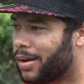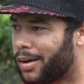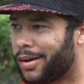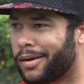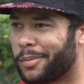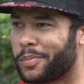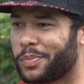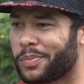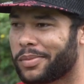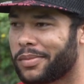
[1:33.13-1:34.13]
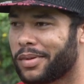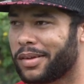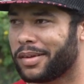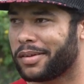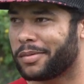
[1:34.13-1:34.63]
um,
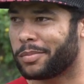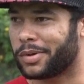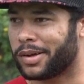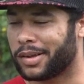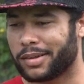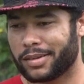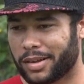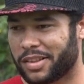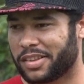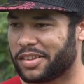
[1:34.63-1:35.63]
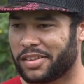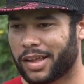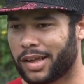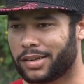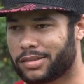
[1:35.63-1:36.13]
but other than
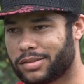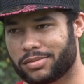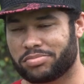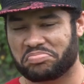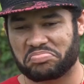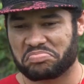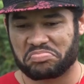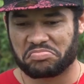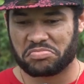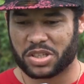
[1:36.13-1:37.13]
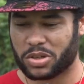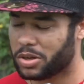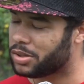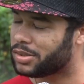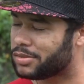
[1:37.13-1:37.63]
that, it's all
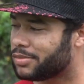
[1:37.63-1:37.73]
good.